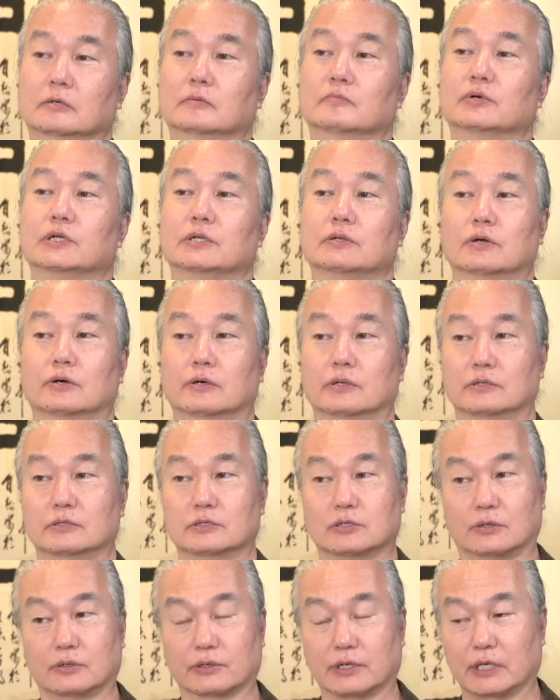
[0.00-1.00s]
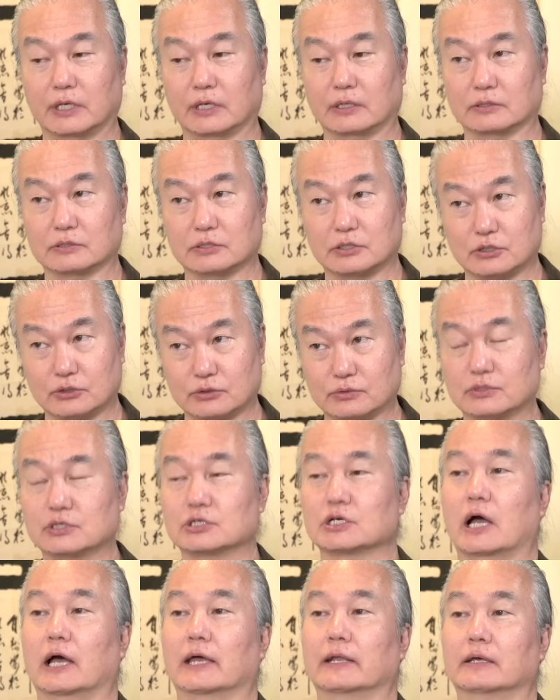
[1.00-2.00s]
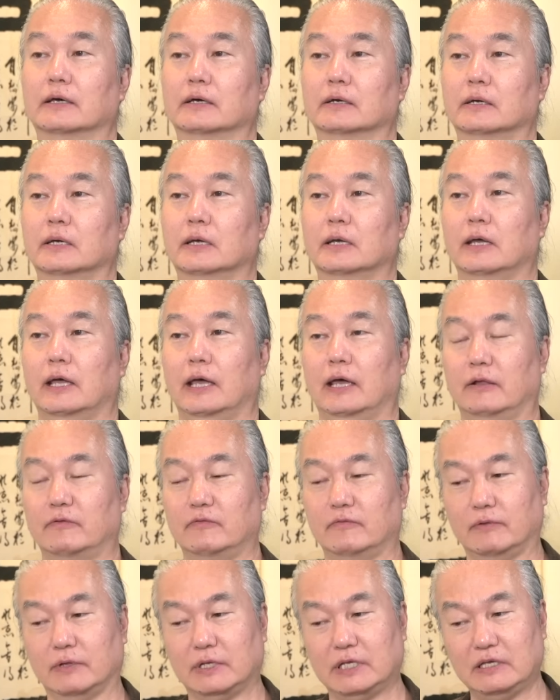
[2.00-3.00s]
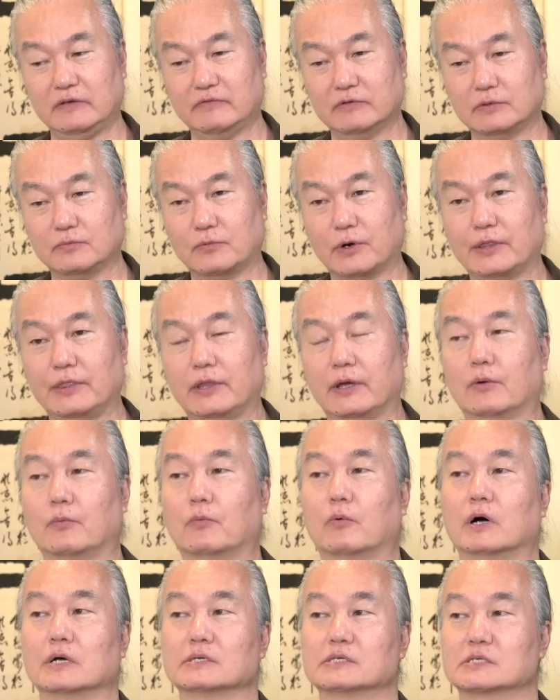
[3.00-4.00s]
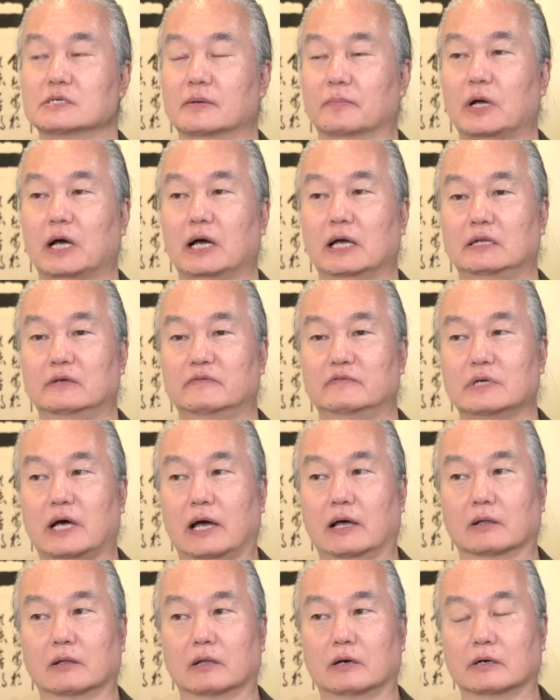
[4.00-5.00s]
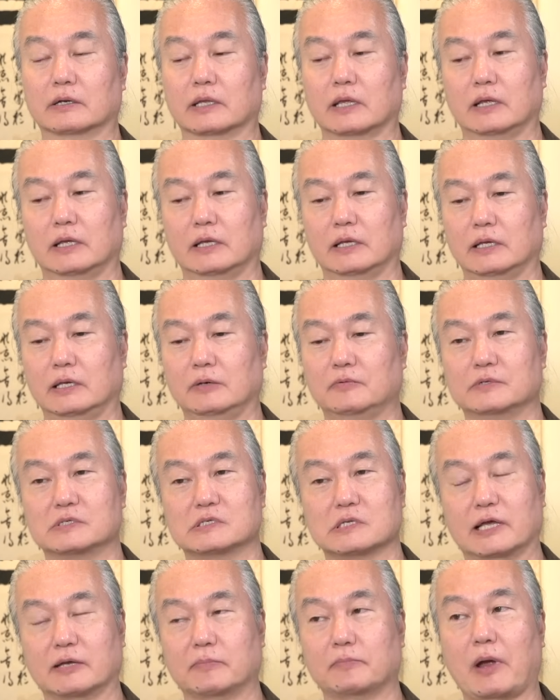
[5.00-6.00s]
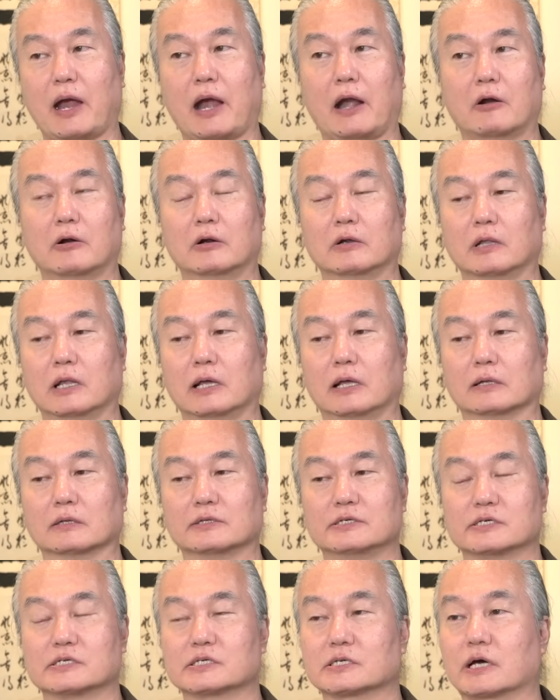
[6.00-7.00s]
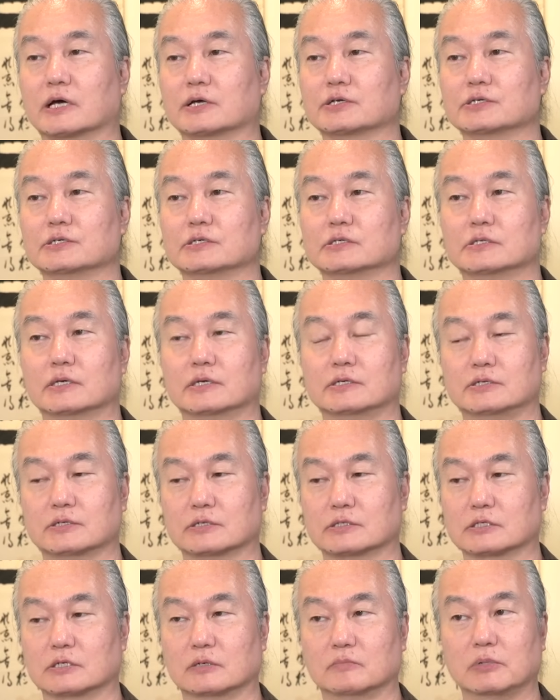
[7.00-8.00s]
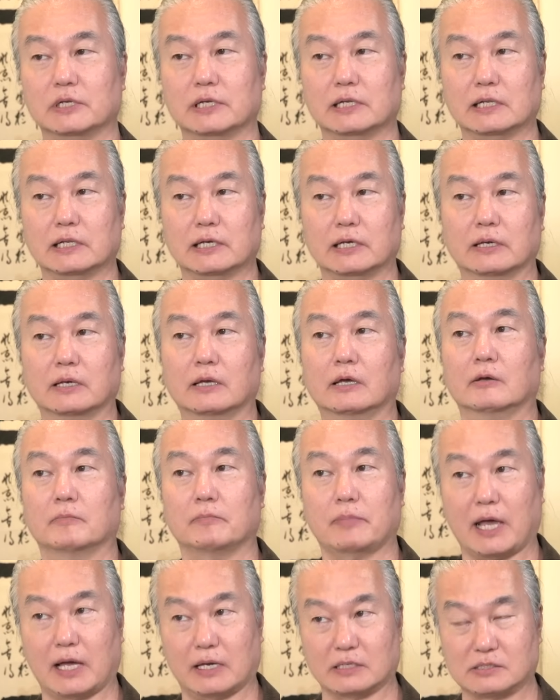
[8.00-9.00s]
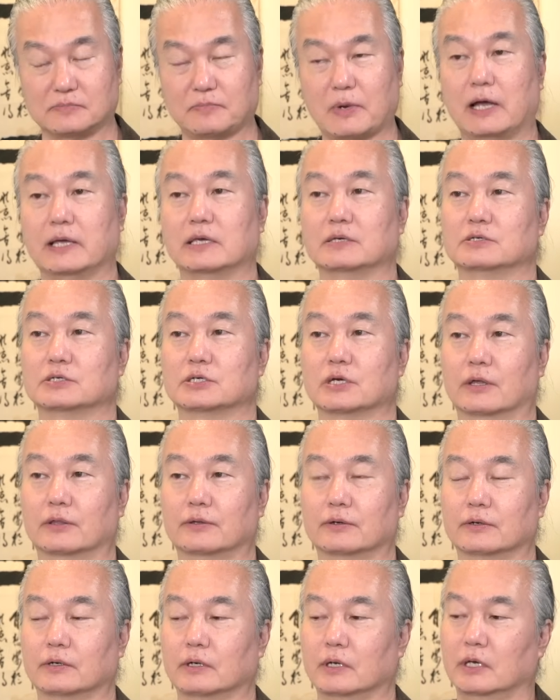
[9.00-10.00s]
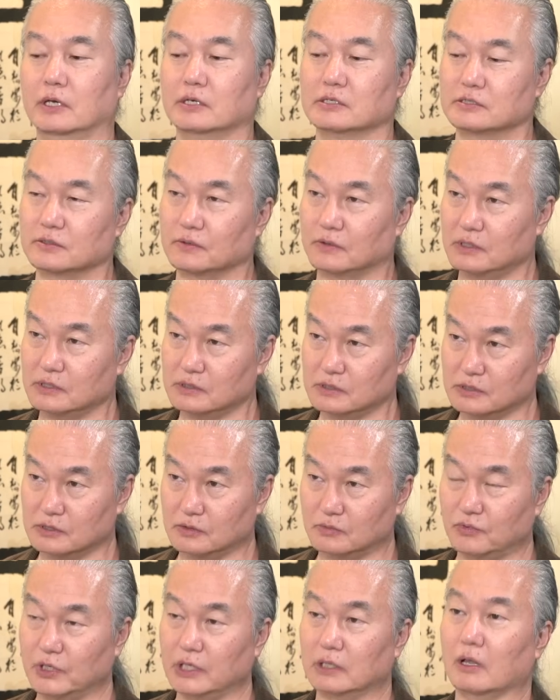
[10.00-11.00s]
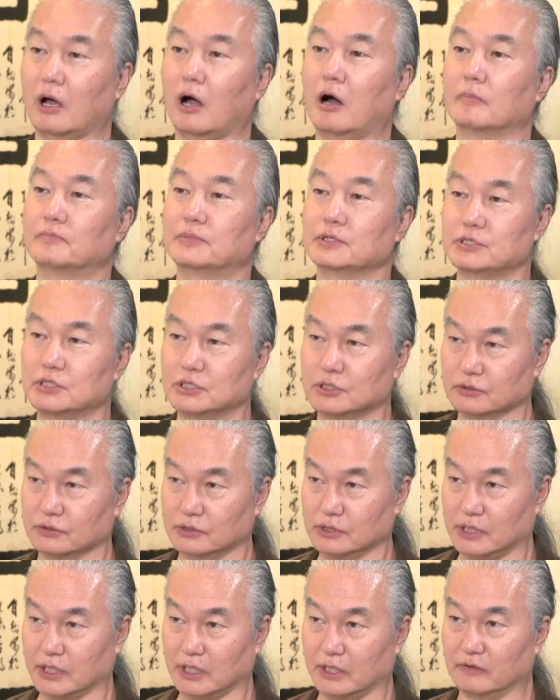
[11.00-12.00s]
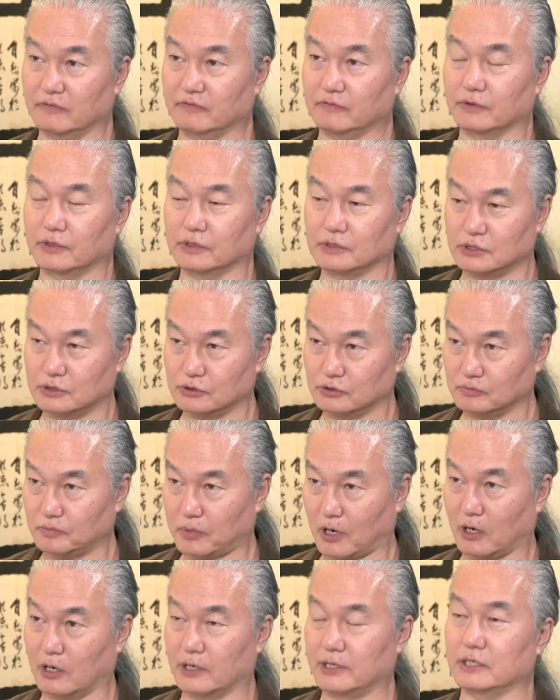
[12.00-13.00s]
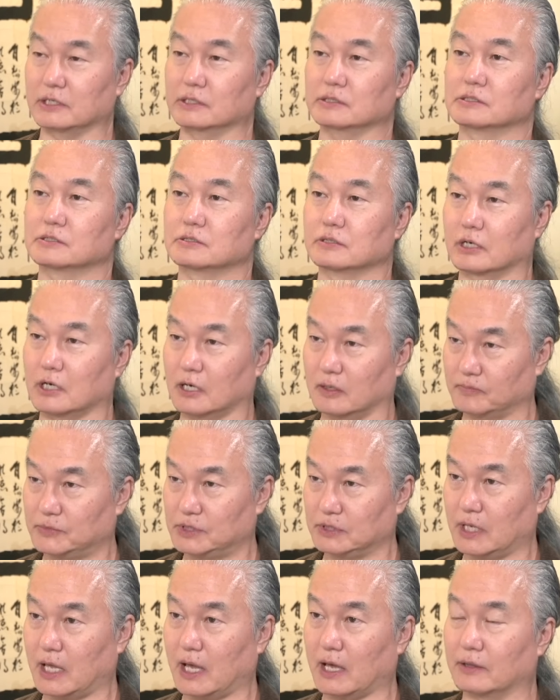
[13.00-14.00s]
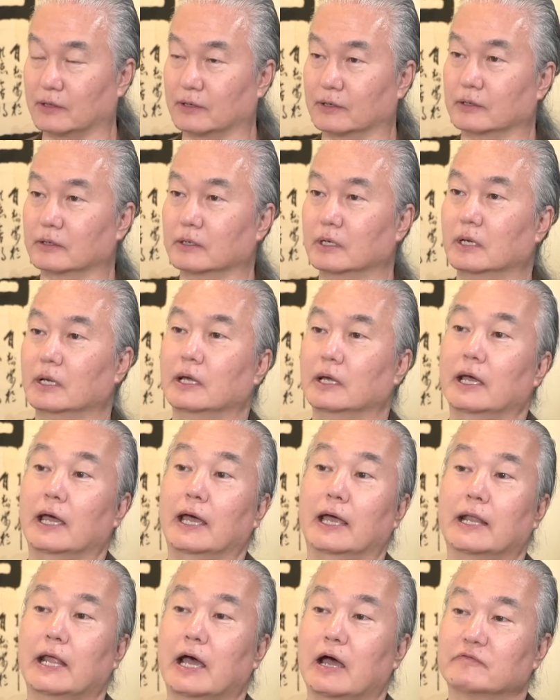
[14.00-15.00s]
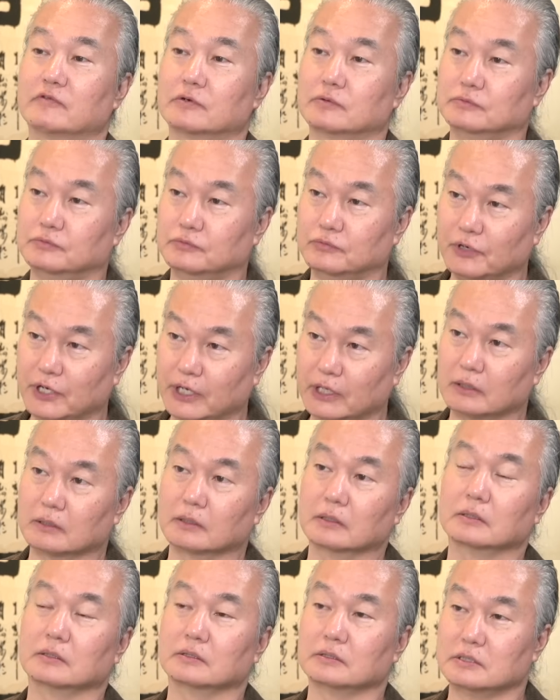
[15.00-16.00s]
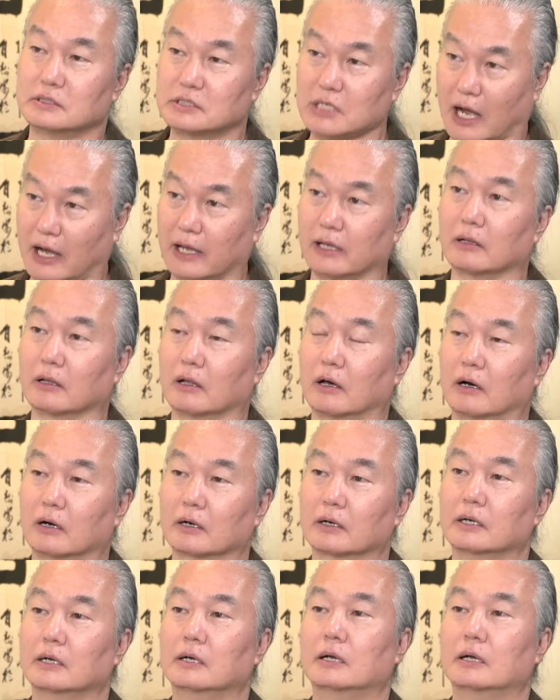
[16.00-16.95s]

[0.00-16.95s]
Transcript: but not talking to China. And even when there was some kind of dialogue, it was like parallel discussions that just completely passed by each other. So this is a real opportunity for the two parties to come together and have a real dialogue,